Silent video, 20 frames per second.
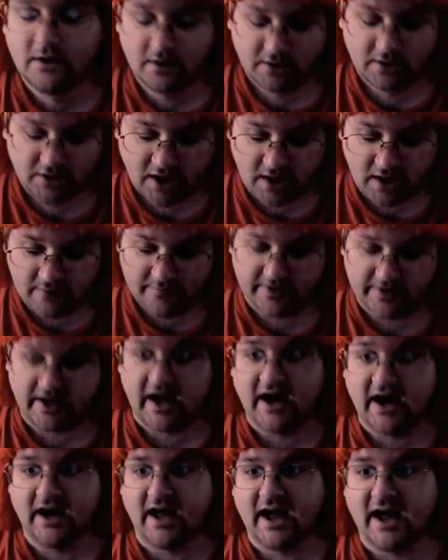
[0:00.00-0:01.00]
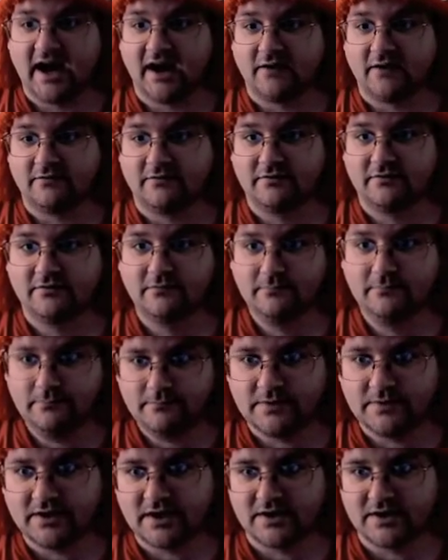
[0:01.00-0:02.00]
comic I have,
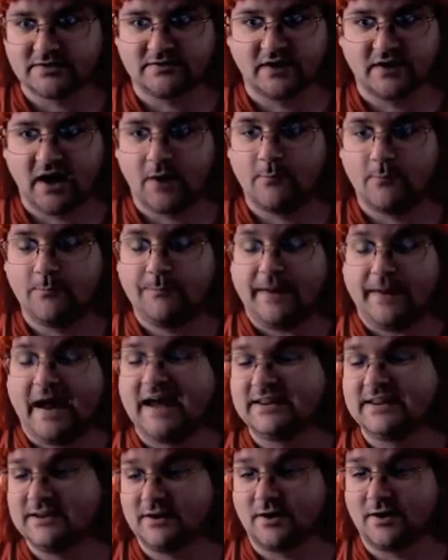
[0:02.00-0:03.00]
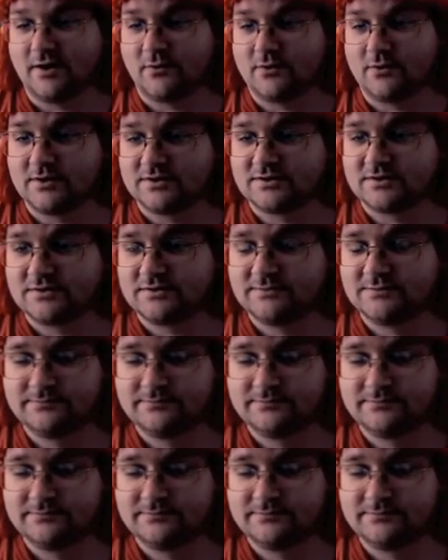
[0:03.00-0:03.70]
because of how bad the art was.